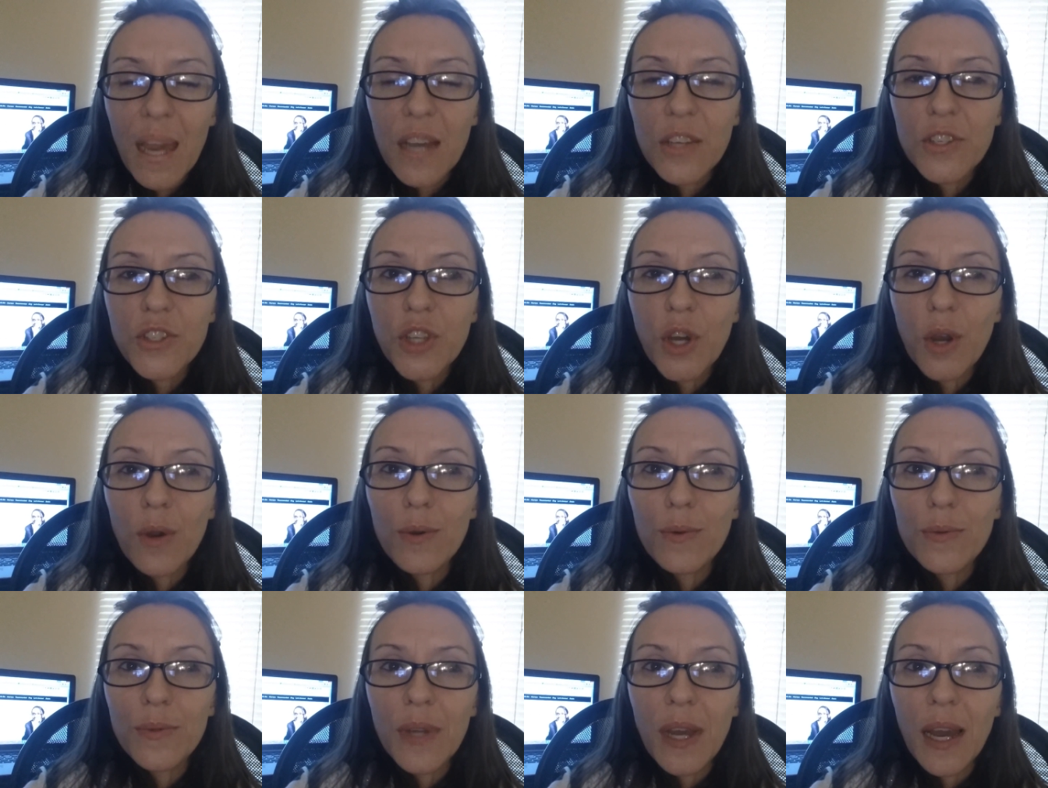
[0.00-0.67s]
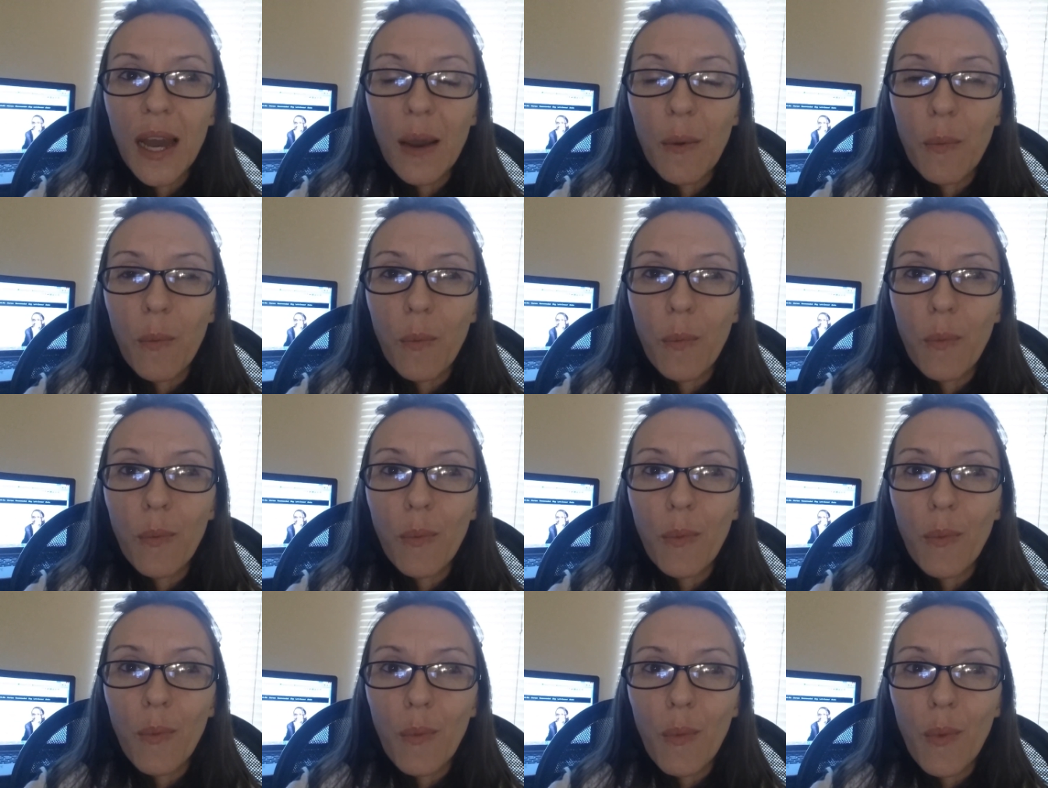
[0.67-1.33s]
So
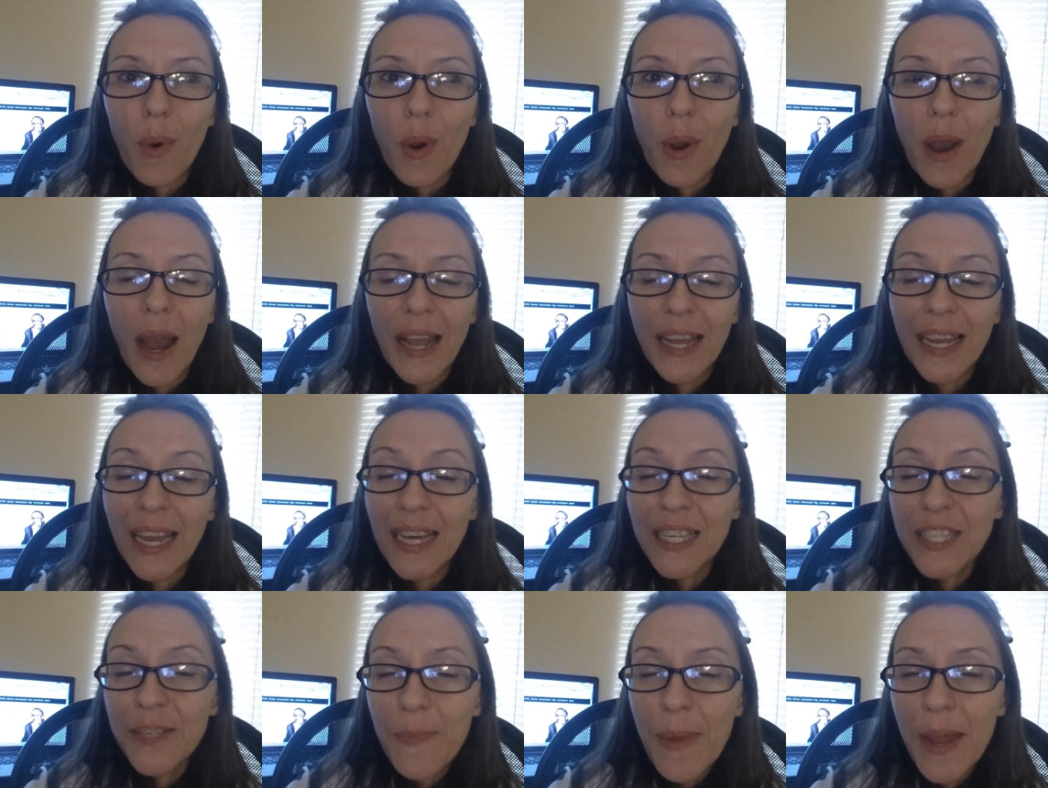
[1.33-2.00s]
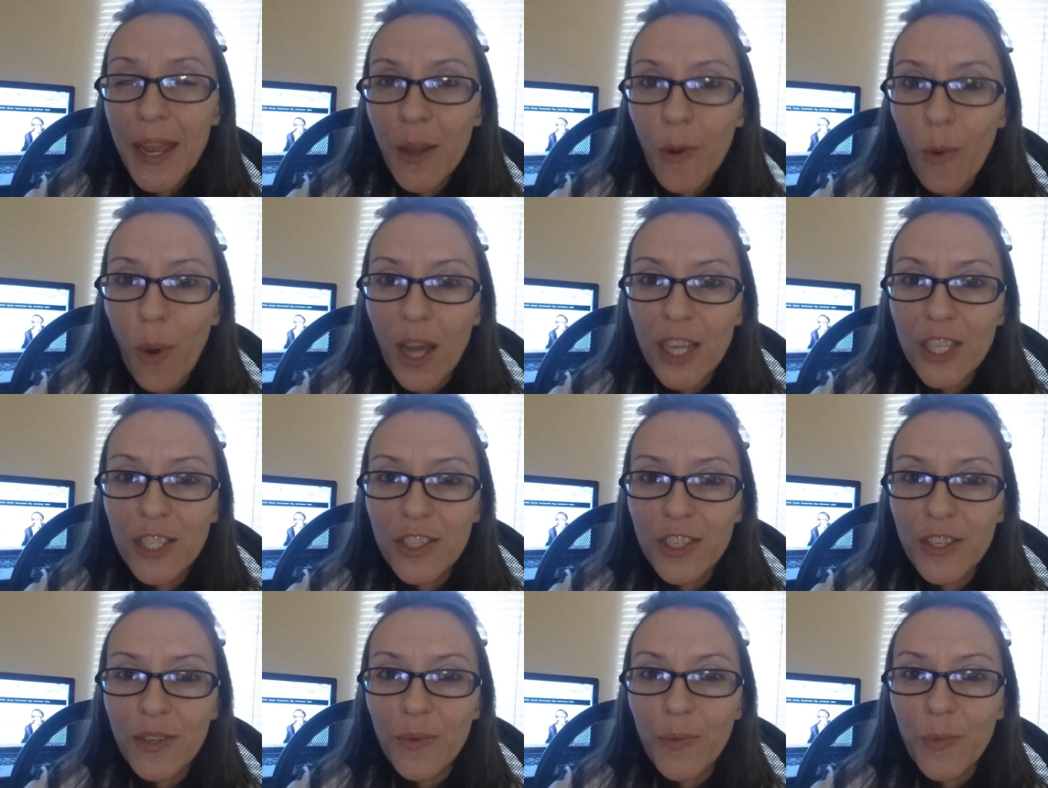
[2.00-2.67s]
I guess my
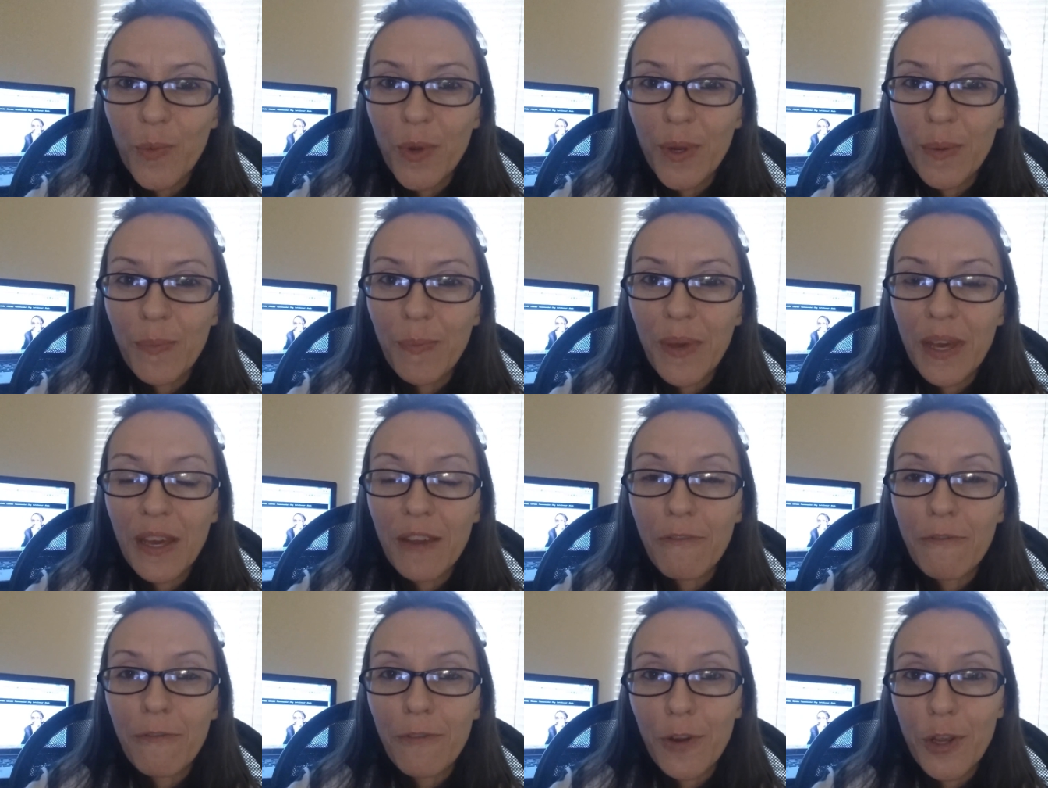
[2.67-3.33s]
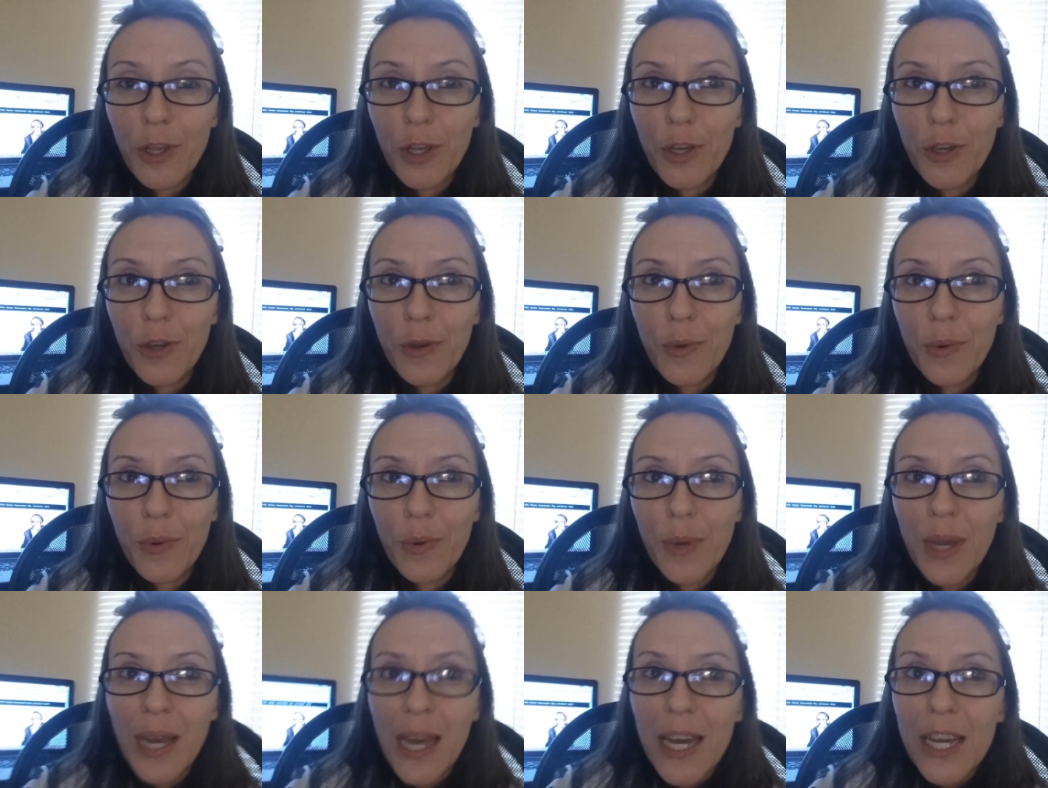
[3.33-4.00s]
question would be for you